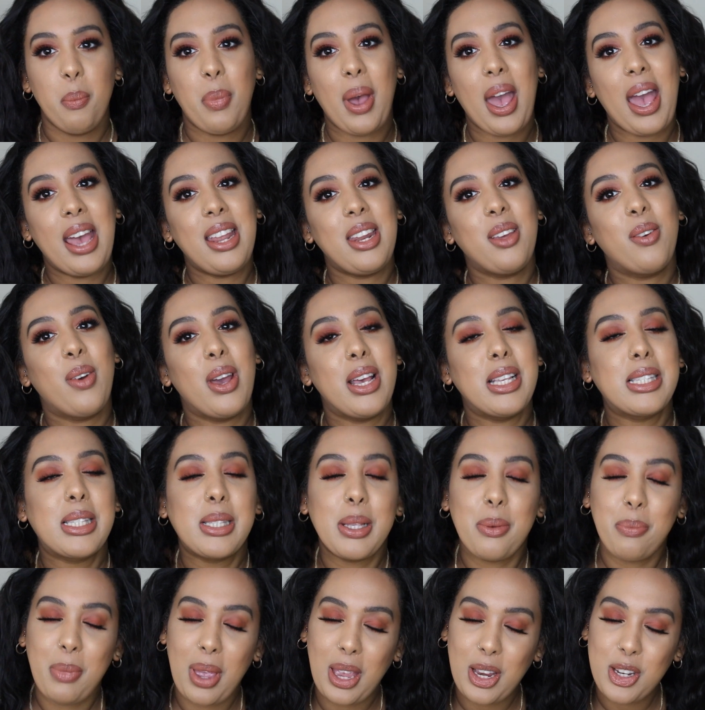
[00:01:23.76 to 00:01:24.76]
But
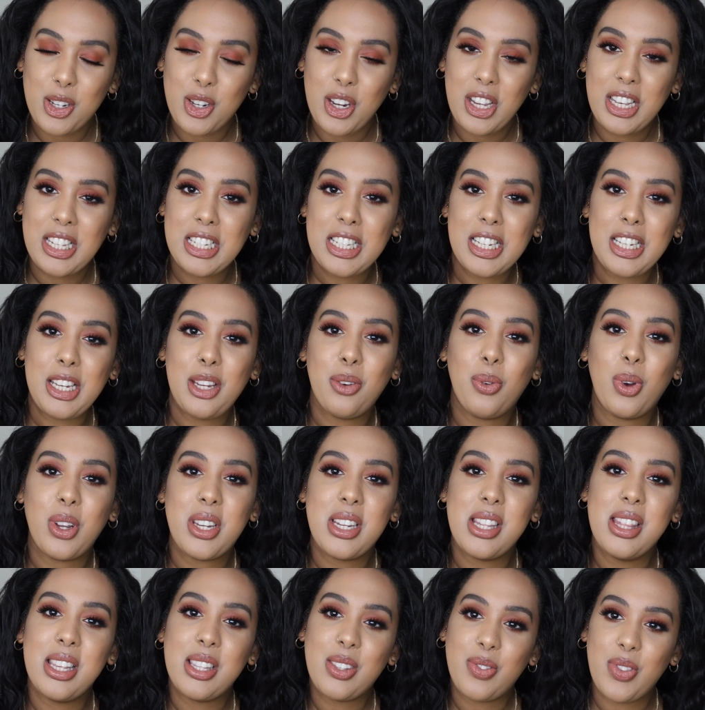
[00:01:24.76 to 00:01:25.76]
anyways, make sure you continue
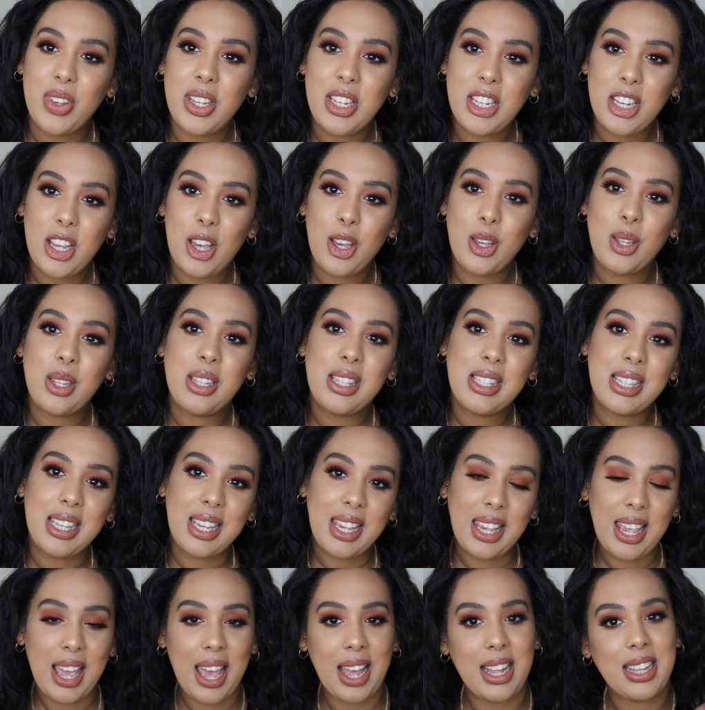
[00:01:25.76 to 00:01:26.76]
watching this video to
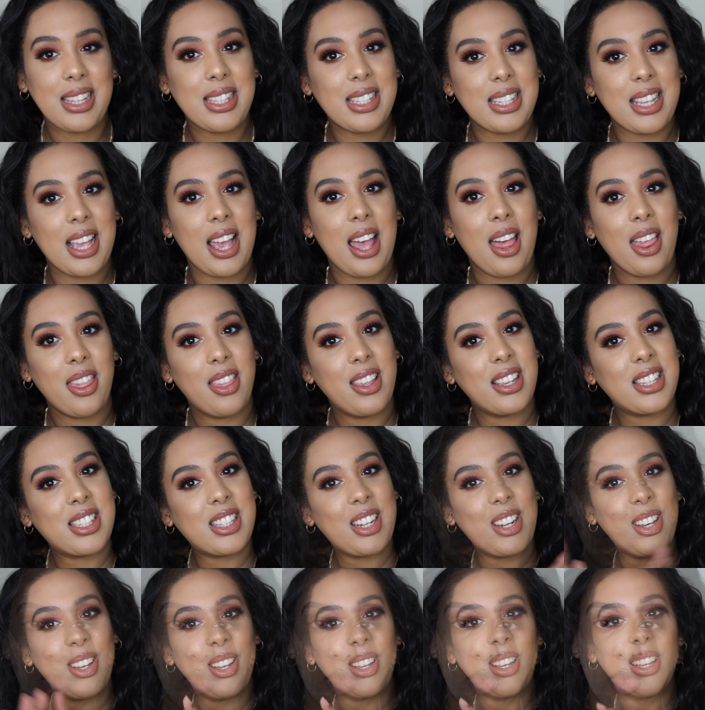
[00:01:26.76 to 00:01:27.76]
get
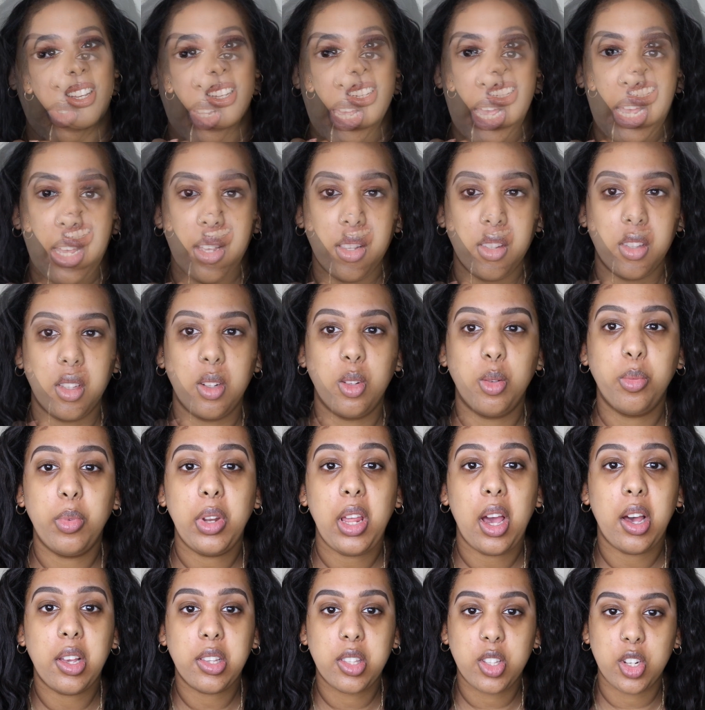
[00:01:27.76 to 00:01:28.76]
this look. So
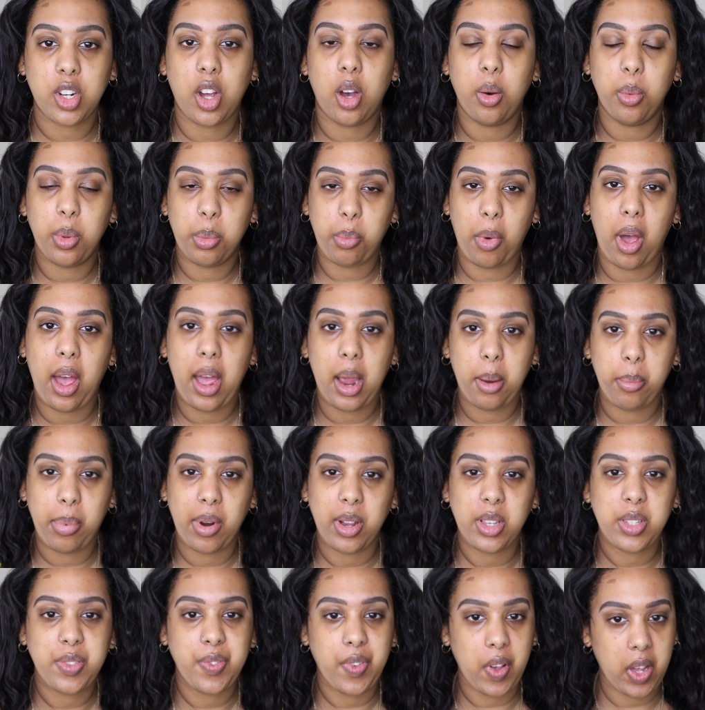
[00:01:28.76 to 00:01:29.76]
normally I start with my
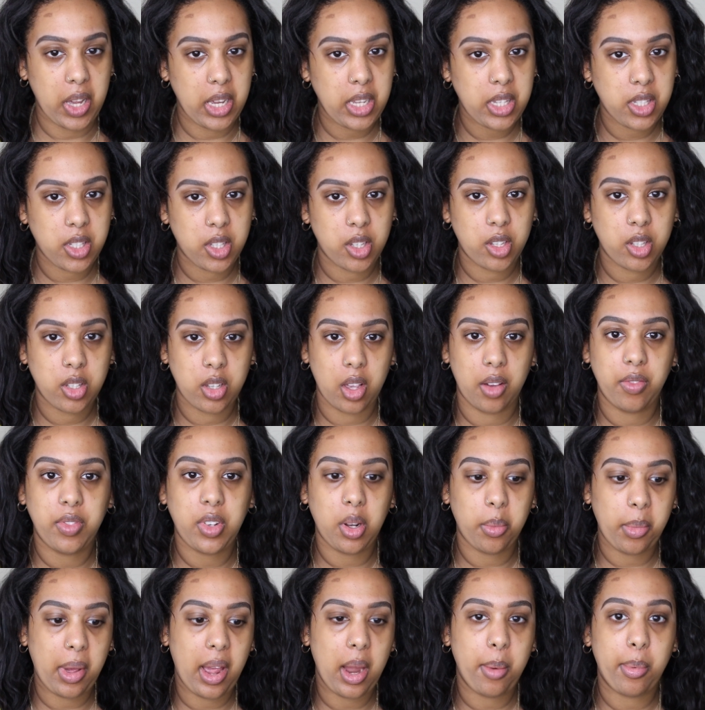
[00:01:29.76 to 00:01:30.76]
eyebrows first. So I've
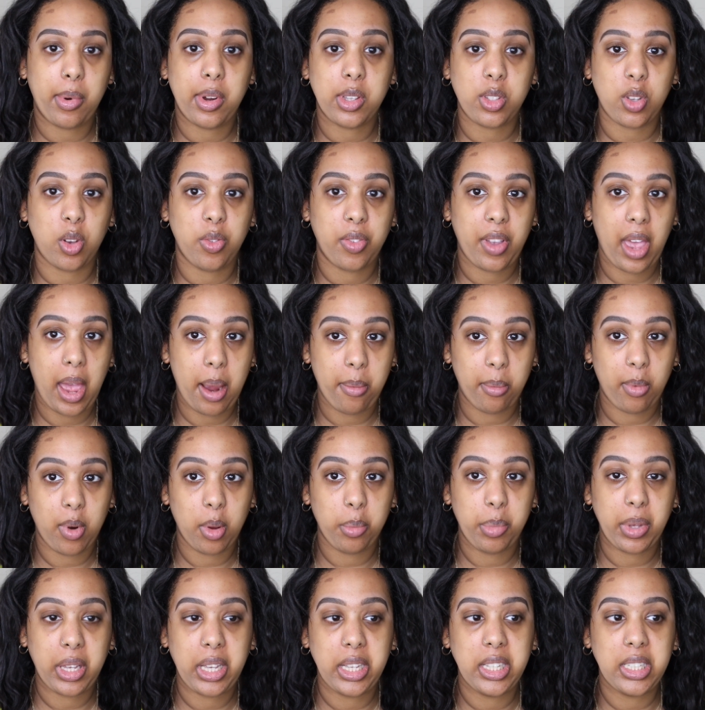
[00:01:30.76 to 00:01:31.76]
done my eyebrows off
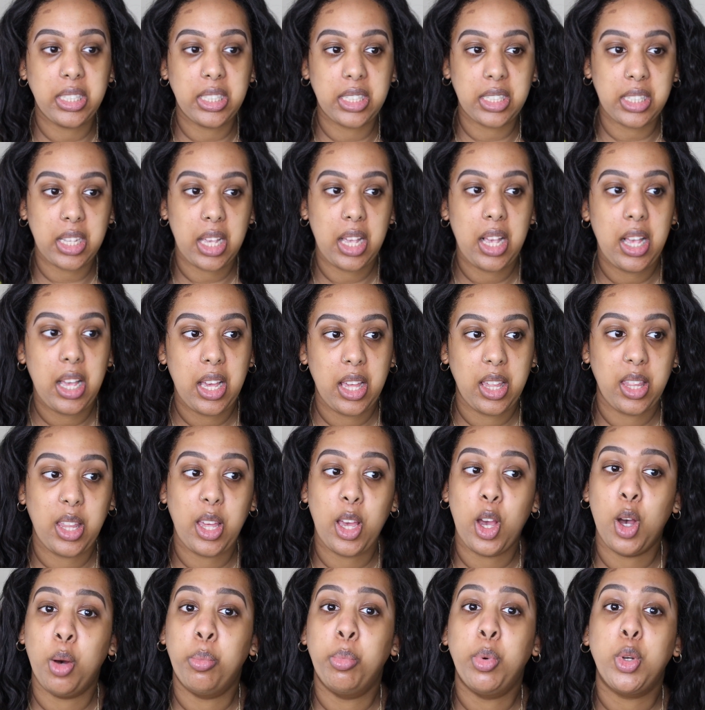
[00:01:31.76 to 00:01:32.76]
camera because
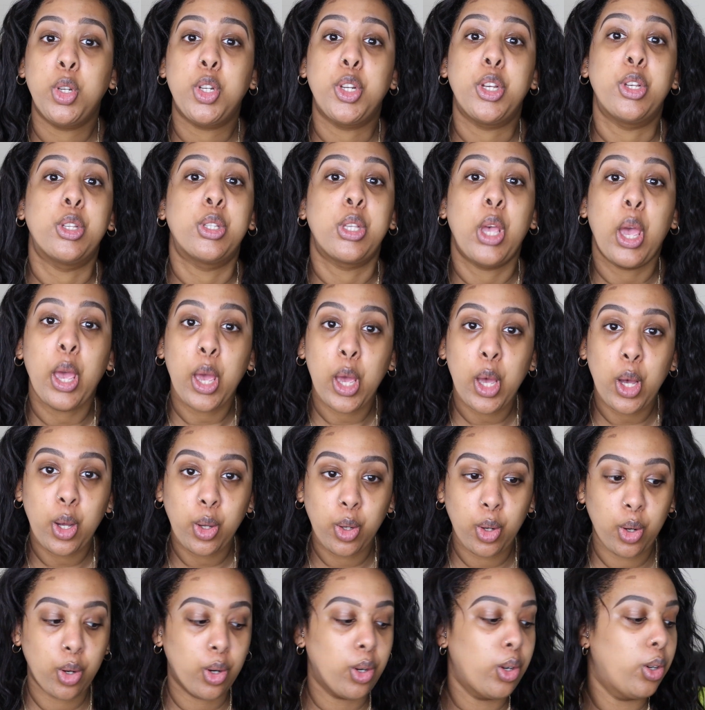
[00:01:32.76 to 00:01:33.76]
they are bushy as
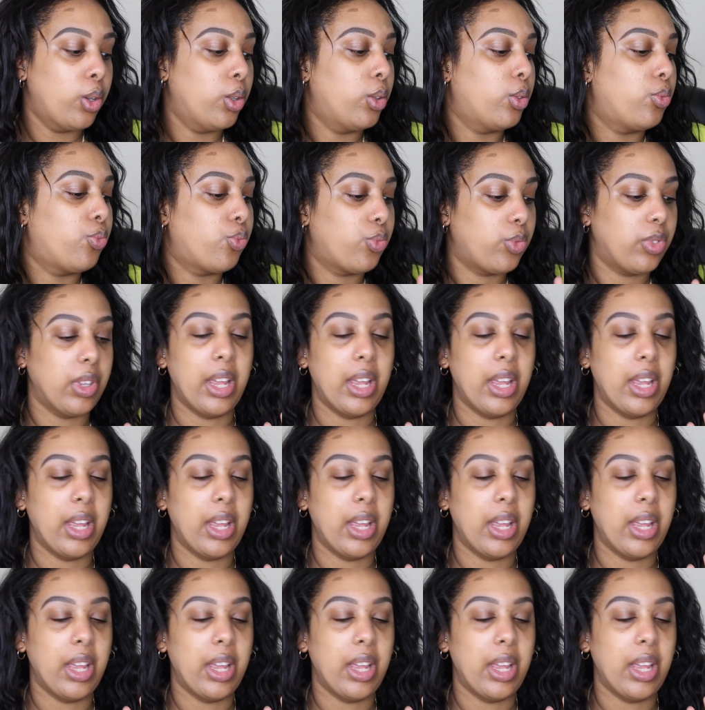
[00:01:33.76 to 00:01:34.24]
hell, girl.